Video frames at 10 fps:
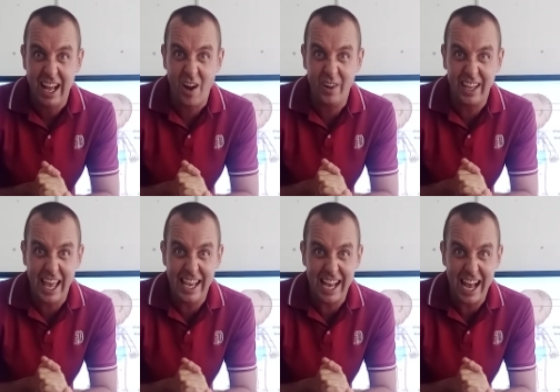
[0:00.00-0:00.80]

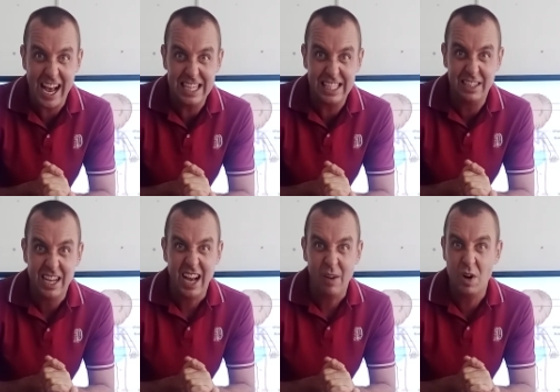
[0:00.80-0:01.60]
okay guys,
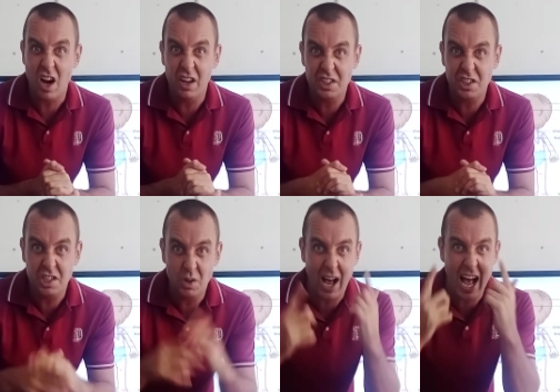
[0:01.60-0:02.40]
and we're not gonna just
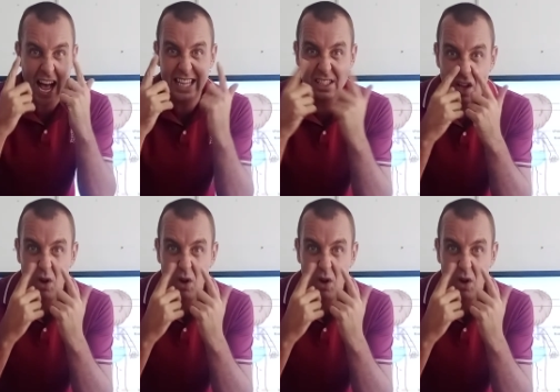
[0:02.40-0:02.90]
do eyes,